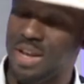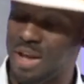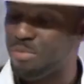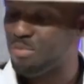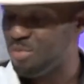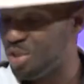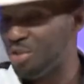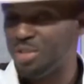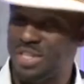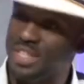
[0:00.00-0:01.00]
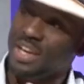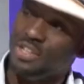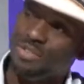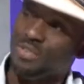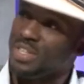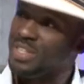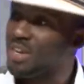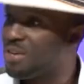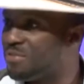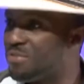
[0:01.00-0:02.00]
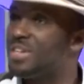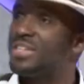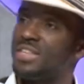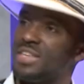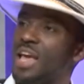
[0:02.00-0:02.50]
Right? You know, did sketches for the second verse.